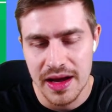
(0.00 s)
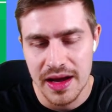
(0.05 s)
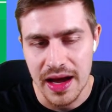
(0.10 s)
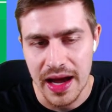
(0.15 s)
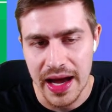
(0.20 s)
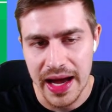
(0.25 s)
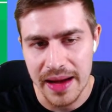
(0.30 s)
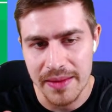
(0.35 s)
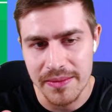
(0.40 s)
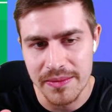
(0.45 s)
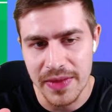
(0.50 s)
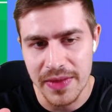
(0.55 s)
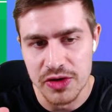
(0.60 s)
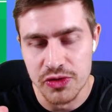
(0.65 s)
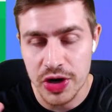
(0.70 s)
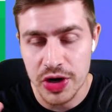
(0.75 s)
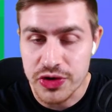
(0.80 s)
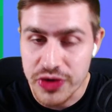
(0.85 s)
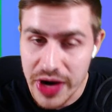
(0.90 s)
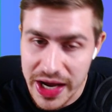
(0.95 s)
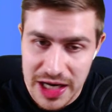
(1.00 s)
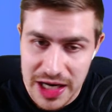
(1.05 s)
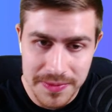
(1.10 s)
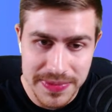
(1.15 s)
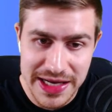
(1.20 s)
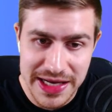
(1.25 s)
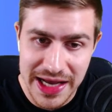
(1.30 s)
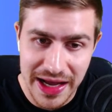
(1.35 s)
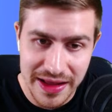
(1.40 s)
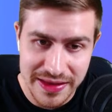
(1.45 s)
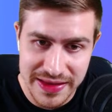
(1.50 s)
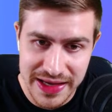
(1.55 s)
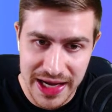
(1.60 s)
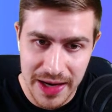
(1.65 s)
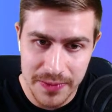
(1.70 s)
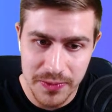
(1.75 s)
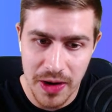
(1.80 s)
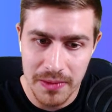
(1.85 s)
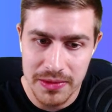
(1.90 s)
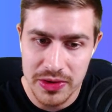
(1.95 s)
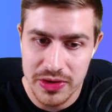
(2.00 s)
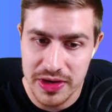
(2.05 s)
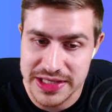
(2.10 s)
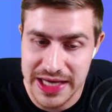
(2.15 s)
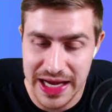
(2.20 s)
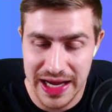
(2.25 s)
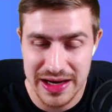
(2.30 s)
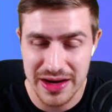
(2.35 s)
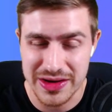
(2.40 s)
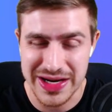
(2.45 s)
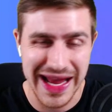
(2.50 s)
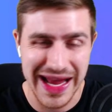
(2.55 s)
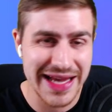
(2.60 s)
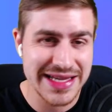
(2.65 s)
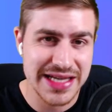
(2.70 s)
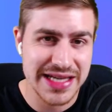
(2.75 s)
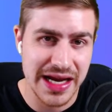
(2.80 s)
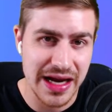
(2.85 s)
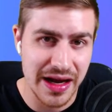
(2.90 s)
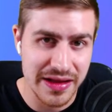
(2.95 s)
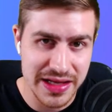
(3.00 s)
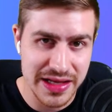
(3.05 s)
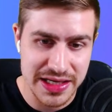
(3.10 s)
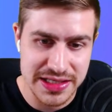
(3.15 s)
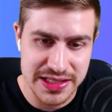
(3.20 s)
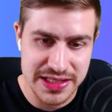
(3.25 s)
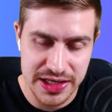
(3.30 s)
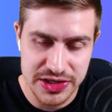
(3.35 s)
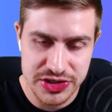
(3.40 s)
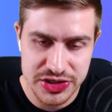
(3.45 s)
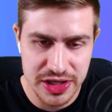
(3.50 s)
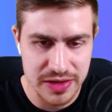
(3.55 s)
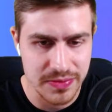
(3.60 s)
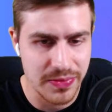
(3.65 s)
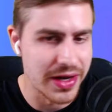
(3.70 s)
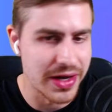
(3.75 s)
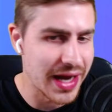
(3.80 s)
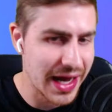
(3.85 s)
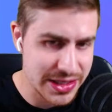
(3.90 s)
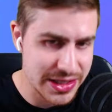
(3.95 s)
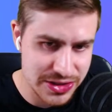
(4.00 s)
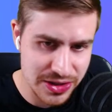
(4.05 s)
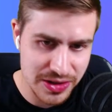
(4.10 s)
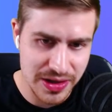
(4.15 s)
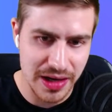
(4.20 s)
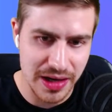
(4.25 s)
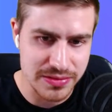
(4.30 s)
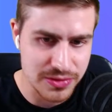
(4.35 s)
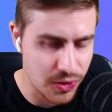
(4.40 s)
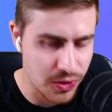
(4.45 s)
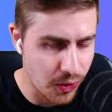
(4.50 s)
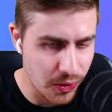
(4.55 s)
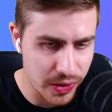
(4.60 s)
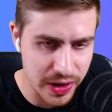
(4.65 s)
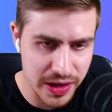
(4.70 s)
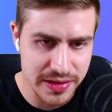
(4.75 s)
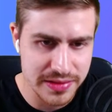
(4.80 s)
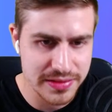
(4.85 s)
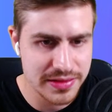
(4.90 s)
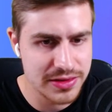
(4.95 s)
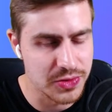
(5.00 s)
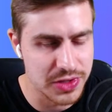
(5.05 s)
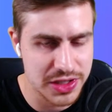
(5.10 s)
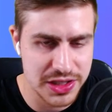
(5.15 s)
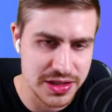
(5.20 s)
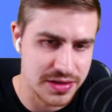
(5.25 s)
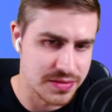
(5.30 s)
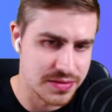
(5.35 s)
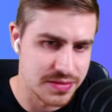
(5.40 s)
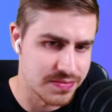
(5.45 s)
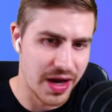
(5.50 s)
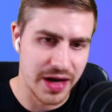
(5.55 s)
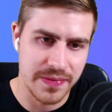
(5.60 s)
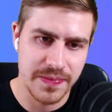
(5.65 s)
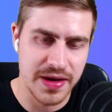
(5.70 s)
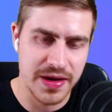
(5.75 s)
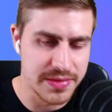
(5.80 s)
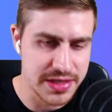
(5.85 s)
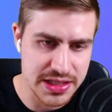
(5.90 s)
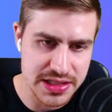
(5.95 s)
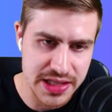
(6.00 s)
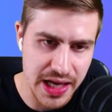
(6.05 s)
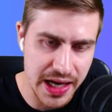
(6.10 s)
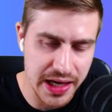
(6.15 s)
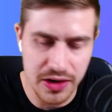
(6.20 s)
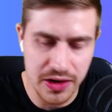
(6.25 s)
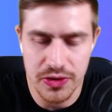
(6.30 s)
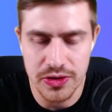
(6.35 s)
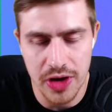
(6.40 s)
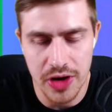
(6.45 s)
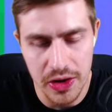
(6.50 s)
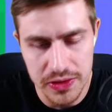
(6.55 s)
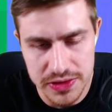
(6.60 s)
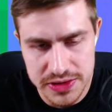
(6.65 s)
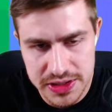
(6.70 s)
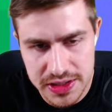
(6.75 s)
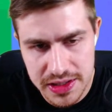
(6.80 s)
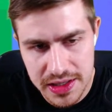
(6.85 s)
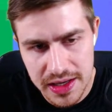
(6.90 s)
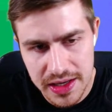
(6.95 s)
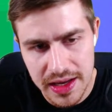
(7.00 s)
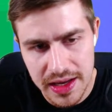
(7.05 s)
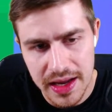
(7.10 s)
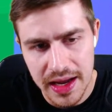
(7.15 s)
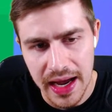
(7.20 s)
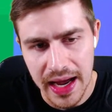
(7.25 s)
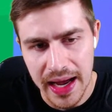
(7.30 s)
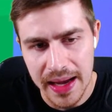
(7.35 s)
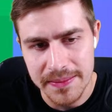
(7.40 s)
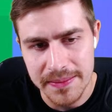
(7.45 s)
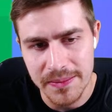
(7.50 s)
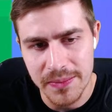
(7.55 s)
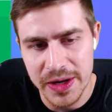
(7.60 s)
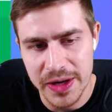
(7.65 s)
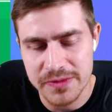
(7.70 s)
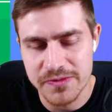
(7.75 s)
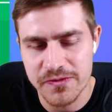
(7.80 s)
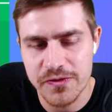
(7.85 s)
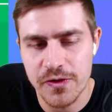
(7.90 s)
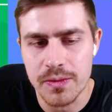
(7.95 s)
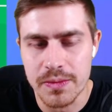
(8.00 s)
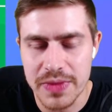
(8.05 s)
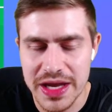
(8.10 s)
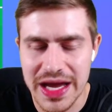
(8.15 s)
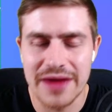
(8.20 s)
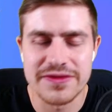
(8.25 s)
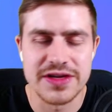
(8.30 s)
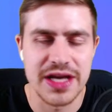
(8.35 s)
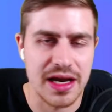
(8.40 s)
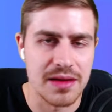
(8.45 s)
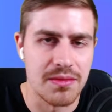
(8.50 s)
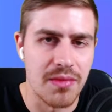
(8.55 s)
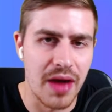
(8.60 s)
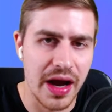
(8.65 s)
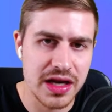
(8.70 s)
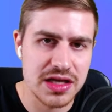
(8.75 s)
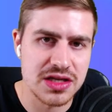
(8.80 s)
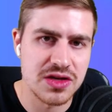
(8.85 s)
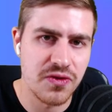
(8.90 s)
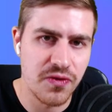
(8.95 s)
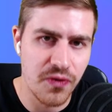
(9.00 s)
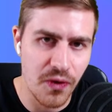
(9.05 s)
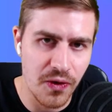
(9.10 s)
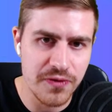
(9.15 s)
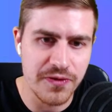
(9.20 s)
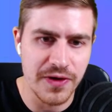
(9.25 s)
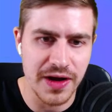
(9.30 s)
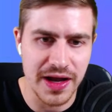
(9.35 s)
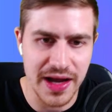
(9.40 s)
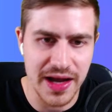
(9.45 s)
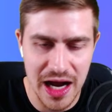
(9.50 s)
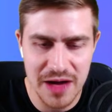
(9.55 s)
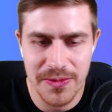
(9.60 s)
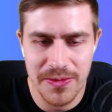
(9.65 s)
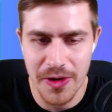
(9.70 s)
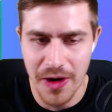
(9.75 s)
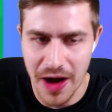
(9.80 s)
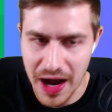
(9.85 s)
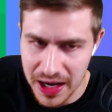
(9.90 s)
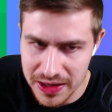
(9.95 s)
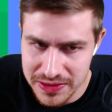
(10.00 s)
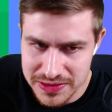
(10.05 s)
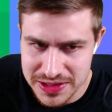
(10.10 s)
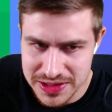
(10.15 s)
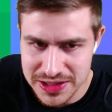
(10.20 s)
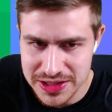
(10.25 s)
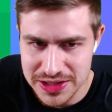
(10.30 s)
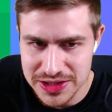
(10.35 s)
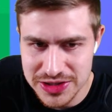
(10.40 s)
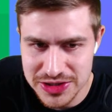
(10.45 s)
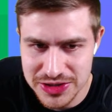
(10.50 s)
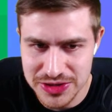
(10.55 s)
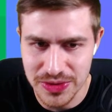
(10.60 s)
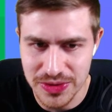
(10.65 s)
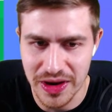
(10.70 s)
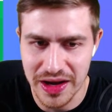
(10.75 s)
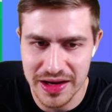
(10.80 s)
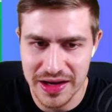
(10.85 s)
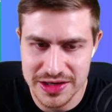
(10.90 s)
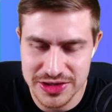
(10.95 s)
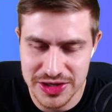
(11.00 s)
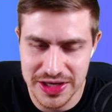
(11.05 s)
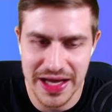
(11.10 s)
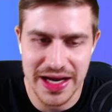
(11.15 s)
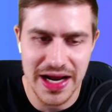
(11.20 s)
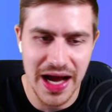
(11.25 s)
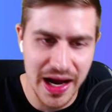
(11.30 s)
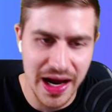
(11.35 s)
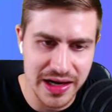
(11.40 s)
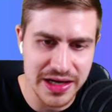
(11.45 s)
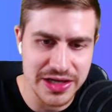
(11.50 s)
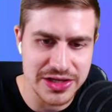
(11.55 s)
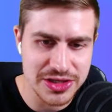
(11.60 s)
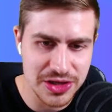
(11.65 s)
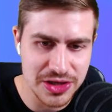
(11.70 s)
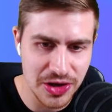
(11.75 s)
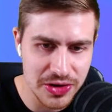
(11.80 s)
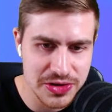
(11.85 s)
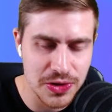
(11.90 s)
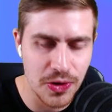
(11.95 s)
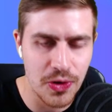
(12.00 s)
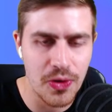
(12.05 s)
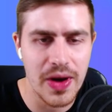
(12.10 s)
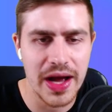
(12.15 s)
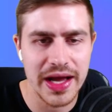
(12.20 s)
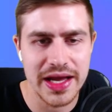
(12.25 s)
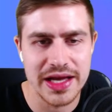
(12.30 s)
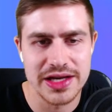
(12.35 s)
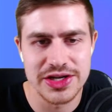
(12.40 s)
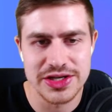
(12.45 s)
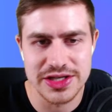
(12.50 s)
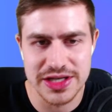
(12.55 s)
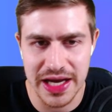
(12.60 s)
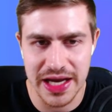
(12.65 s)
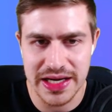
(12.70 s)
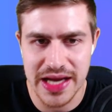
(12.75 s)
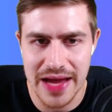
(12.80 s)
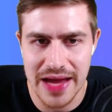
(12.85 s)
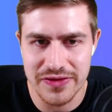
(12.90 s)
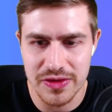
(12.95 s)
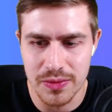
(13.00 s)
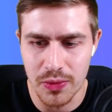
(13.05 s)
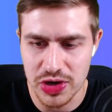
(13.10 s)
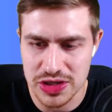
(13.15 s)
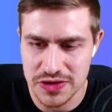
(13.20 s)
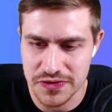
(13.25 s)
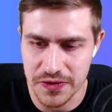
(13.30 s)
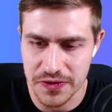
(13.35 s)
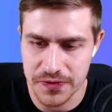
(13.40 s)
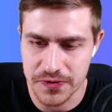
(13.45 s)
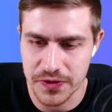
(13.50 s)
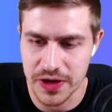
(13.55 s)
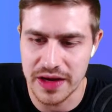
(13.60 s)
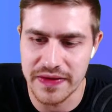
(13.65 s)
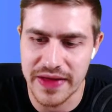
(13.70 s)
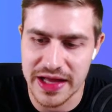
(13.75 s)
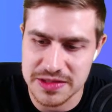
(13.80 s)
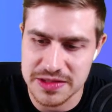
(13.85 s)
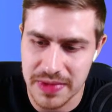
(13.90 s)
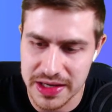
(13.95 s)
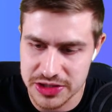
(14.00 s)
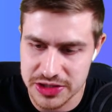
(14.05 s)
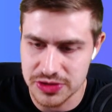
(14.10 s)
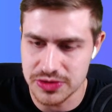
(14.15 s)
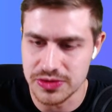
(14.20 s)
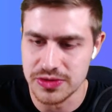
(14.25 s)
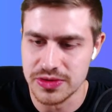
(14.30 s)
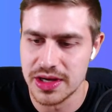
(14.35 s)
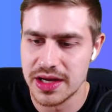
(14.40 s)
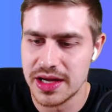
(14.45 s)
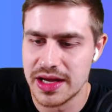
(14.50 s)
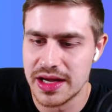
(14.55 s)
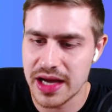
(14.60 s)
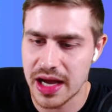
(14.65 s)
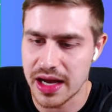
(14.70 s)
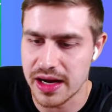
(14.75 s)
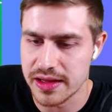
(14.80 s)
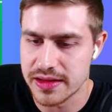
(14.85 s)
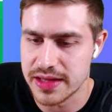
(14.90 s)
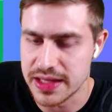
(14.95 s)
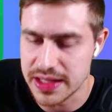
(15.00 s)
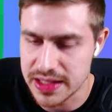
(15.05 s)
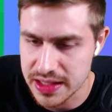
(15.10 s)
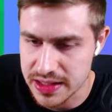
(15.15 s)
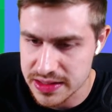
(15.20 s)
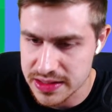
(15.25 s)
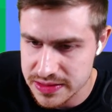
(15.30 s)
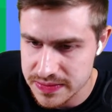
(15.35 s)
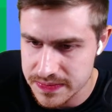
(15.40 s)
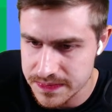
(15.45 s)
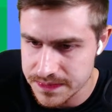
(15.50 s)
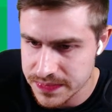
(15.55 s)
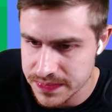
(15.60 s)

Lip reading: Regrettably, I think I probably would have taken out Eze now that he's injured, but I took out Gordon, which might be a mistake. Who knows? But for me, I've taken -4 for Gakpo out to get Arne Slot, or I can just get David Moyes for free, and that's my two kind of thinkings.